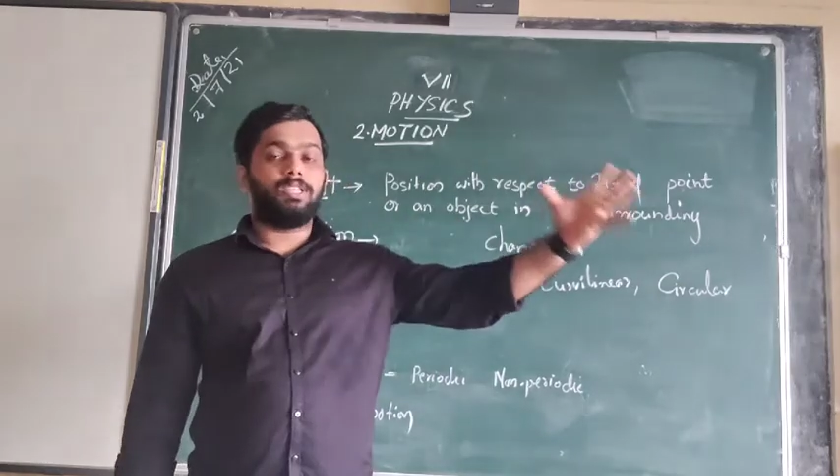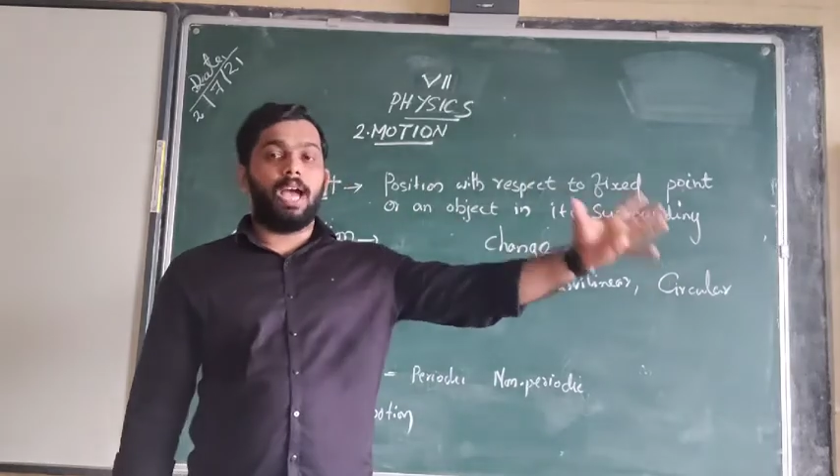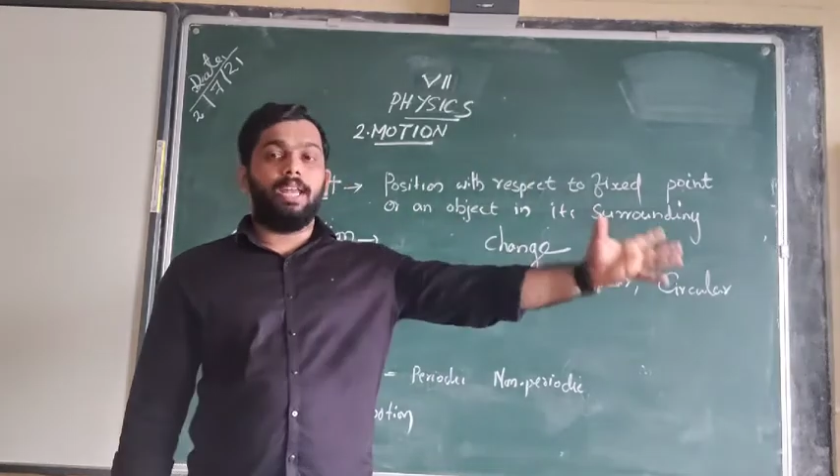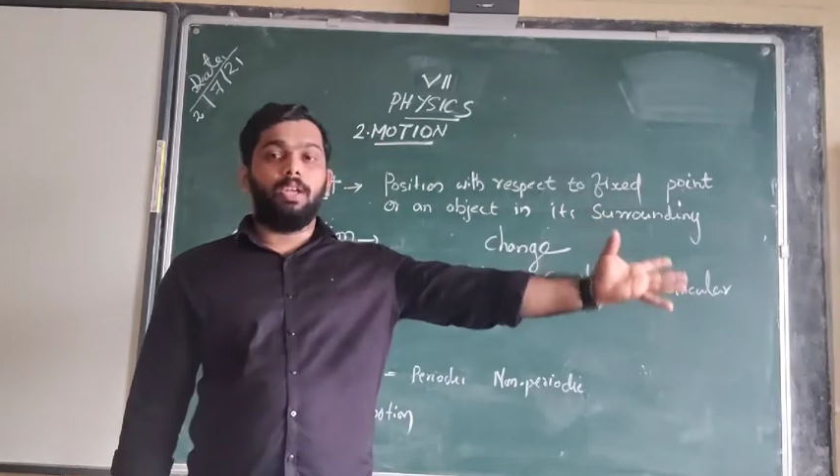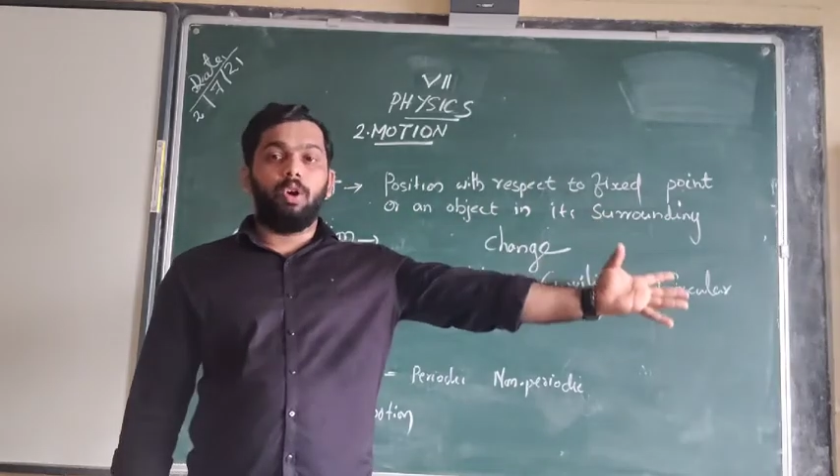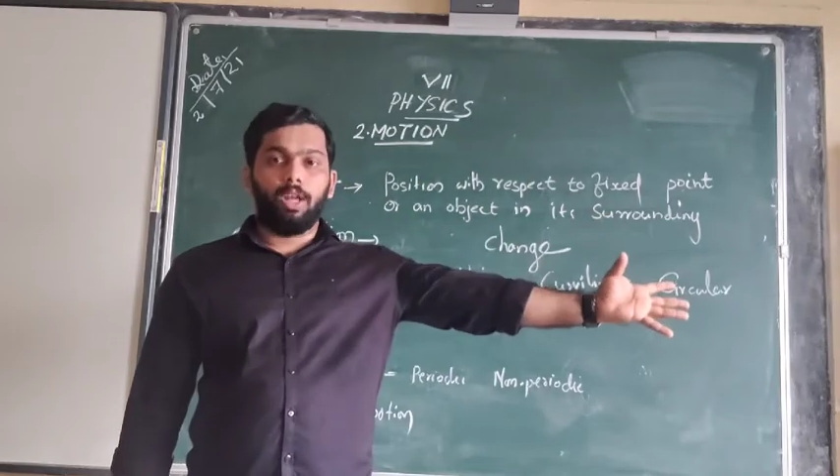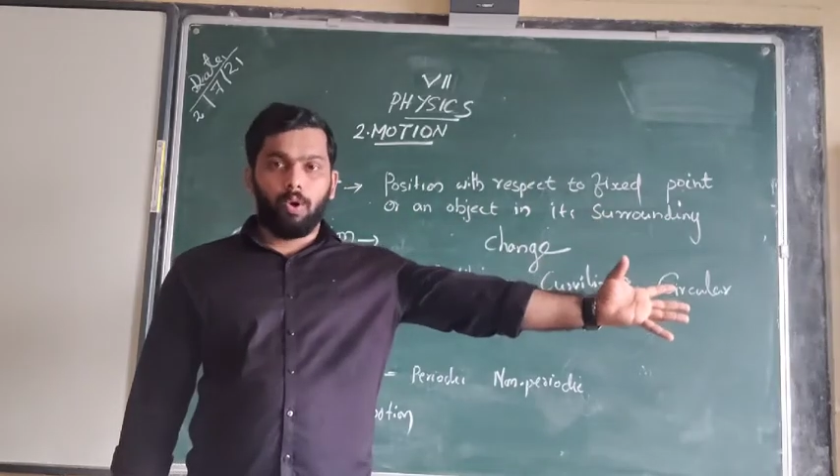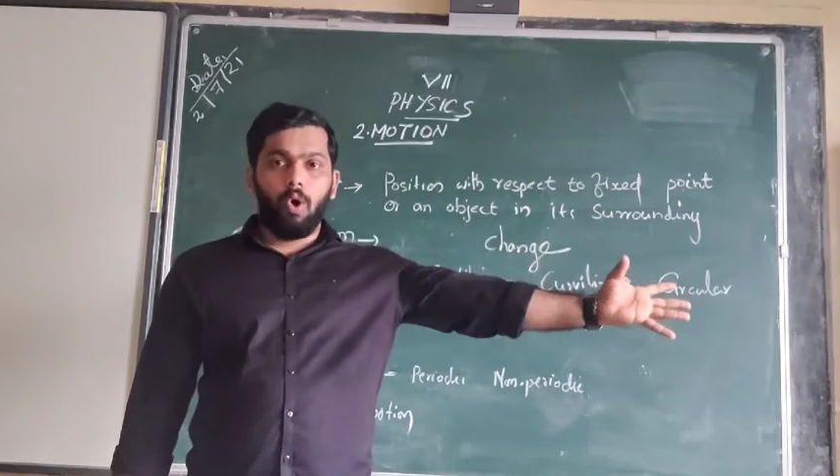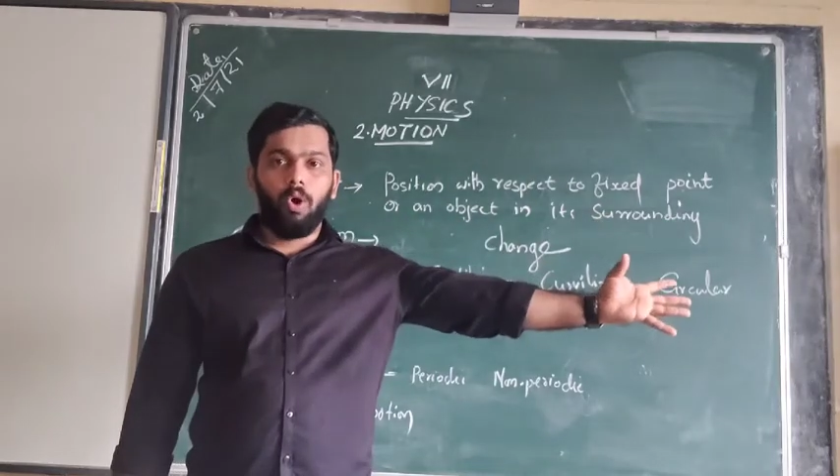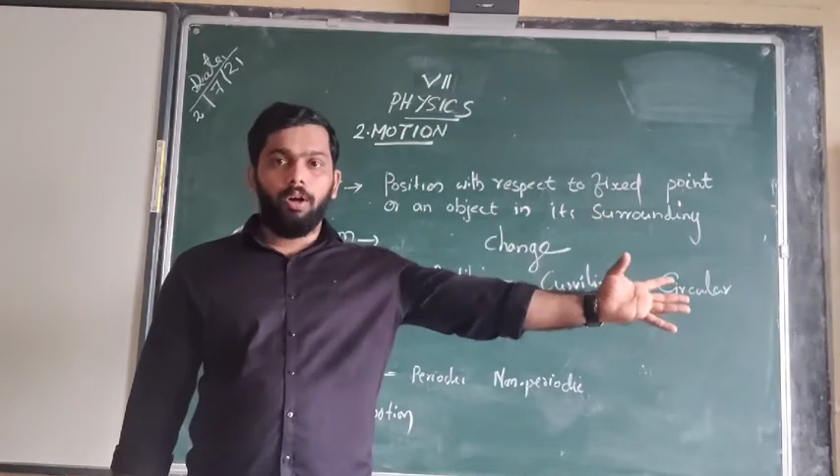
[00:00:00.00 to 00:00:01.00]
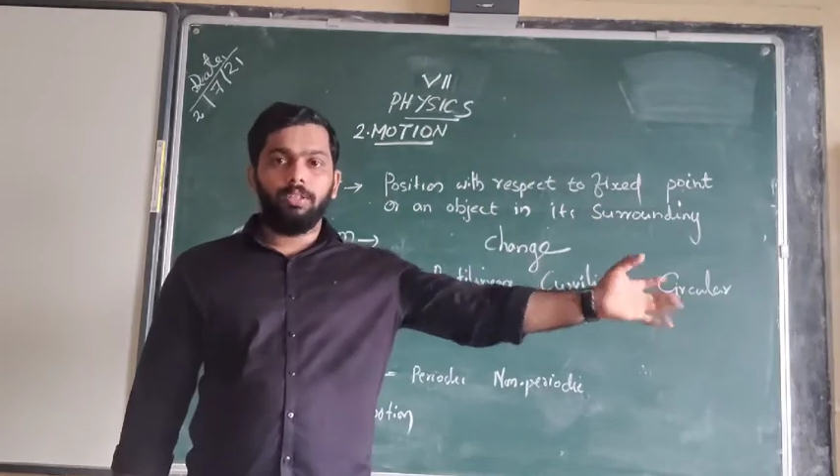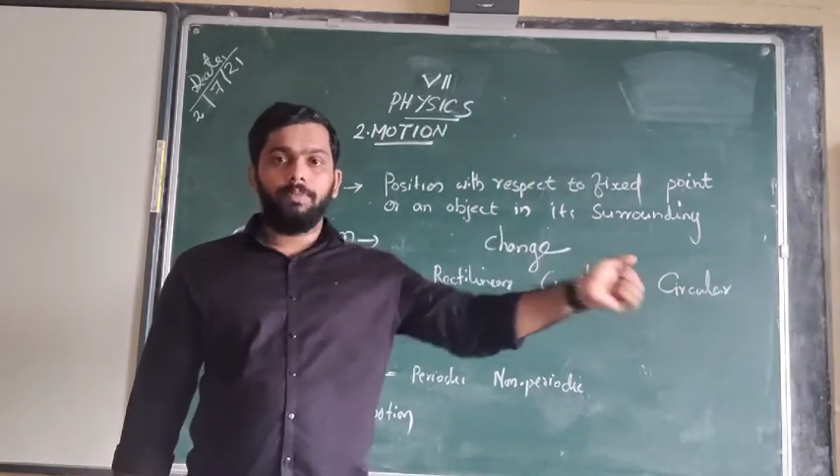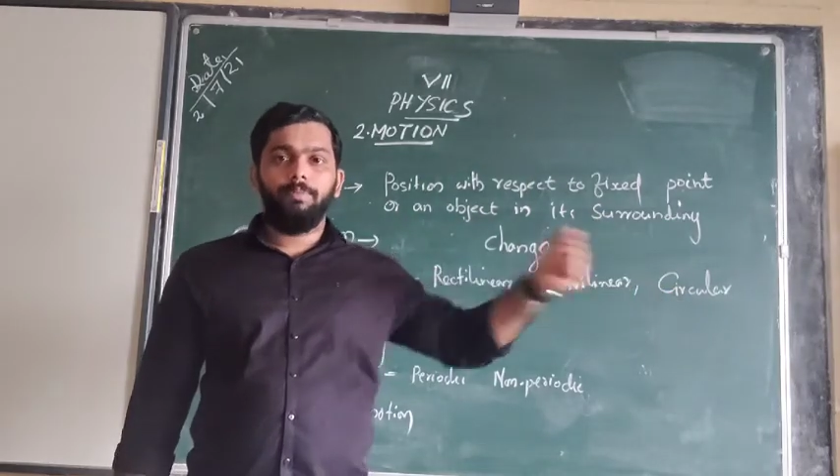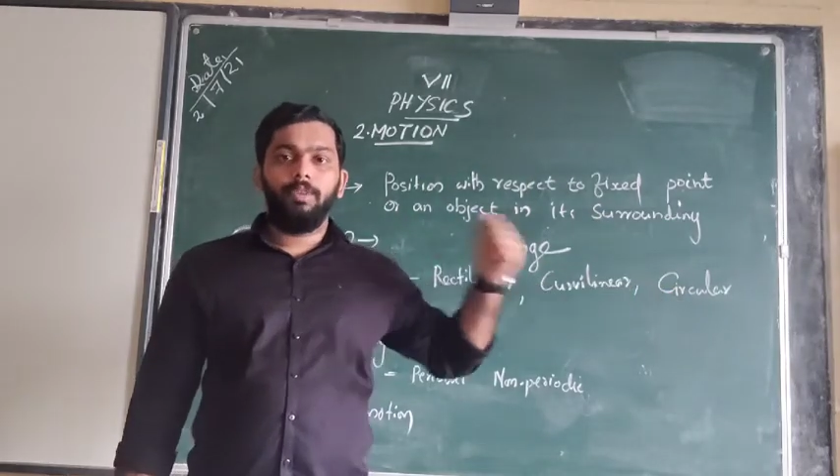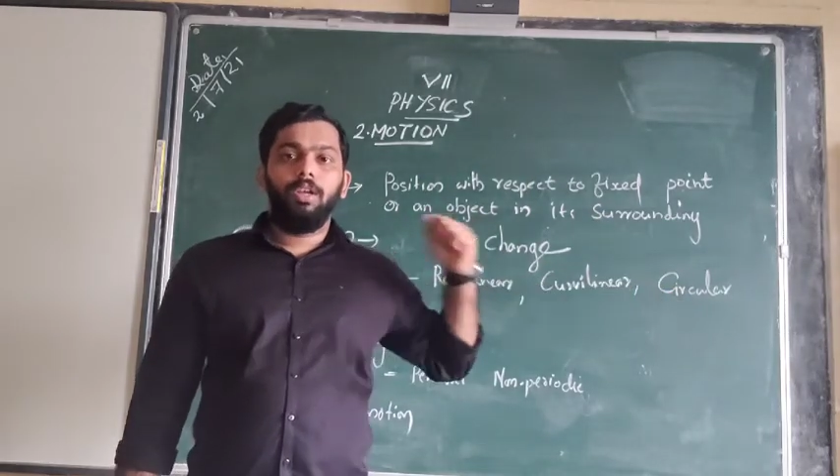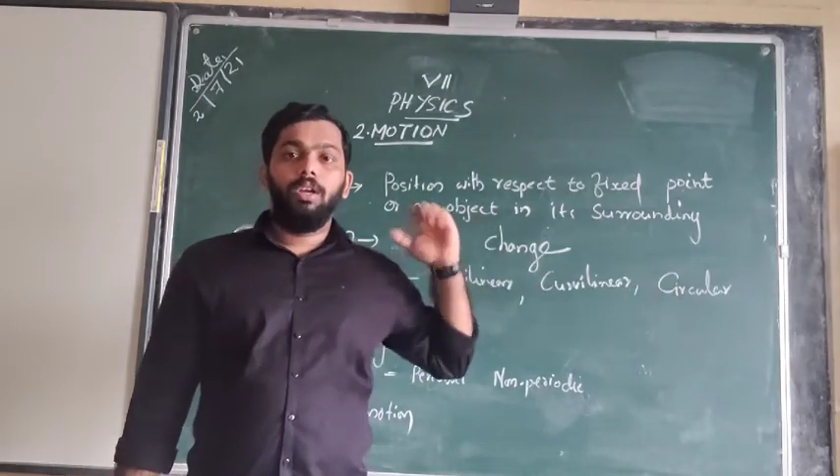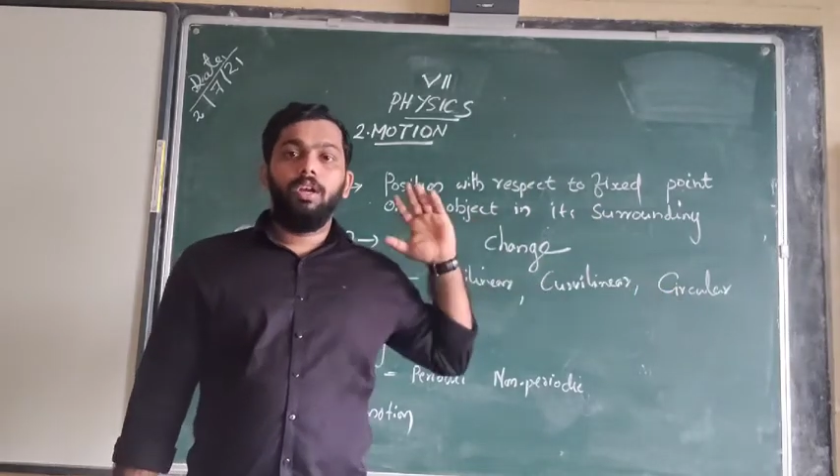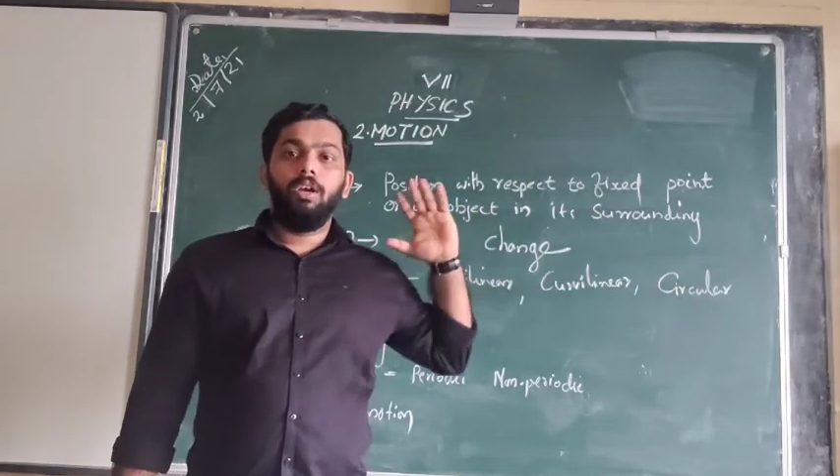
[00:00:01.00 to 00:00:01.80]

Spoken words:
standing on a road,